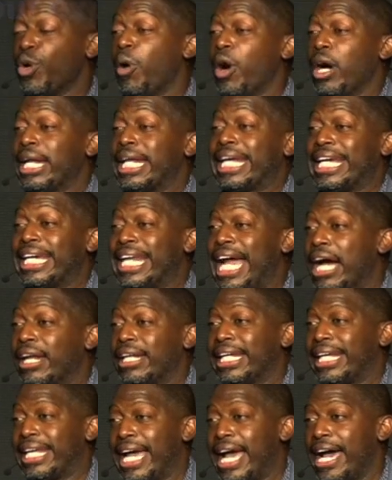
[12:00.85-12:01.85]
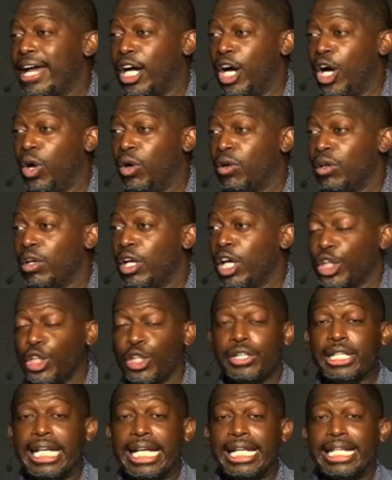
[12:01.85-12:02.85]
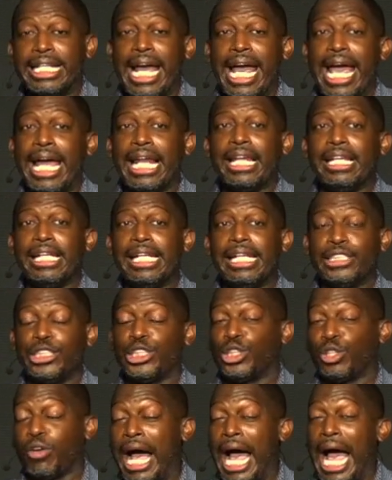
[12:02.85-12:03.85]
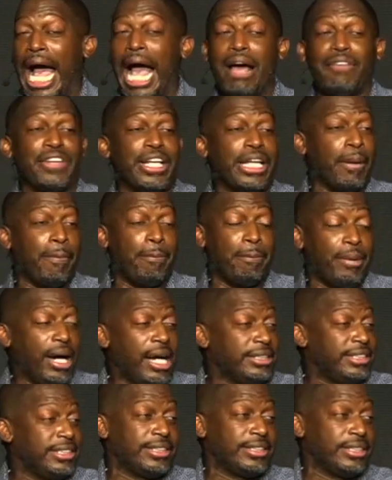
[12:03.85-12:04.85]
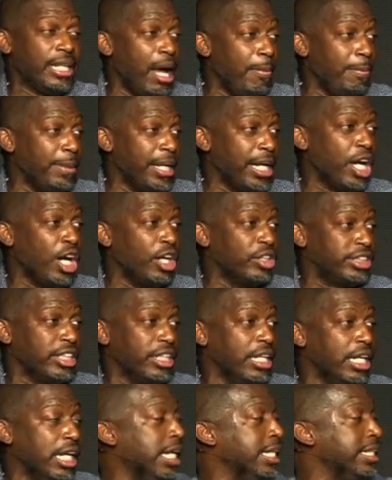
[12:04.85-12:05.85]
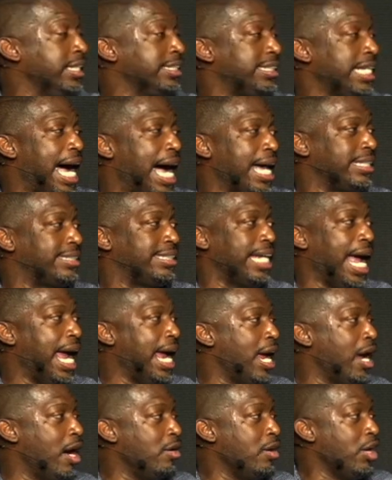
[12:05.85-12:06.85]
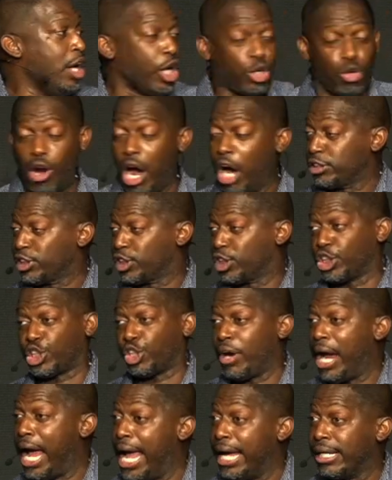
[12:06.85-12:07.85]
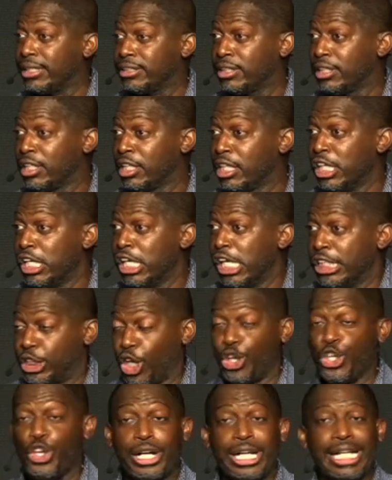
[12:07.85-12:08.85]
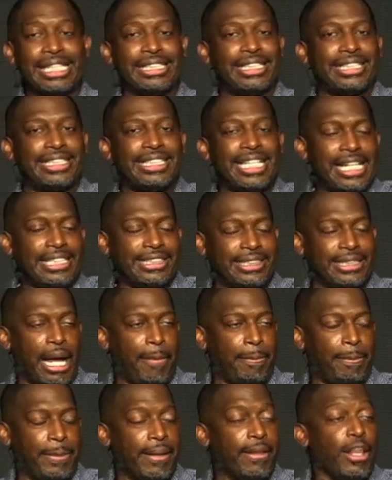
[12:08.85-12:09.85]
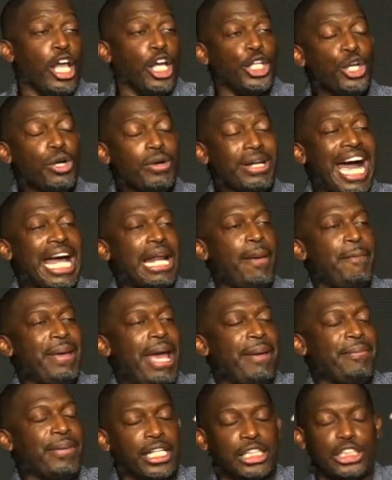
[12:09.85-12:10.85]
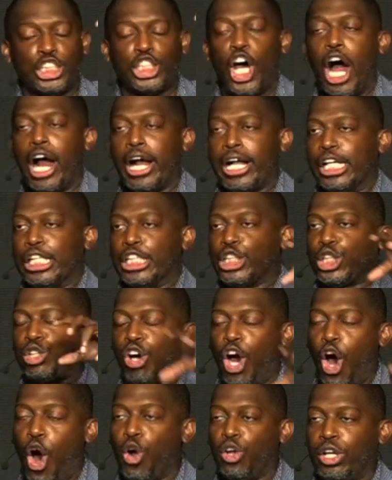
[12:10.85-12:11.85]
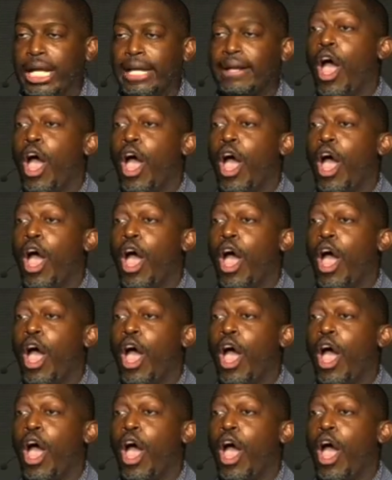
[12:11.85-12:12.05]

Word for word: want to get out the ghetto, you need to at least drive, get a bus, something, and go to the other side of town, cross the tracks. So you can see something. You got to be able to start controlling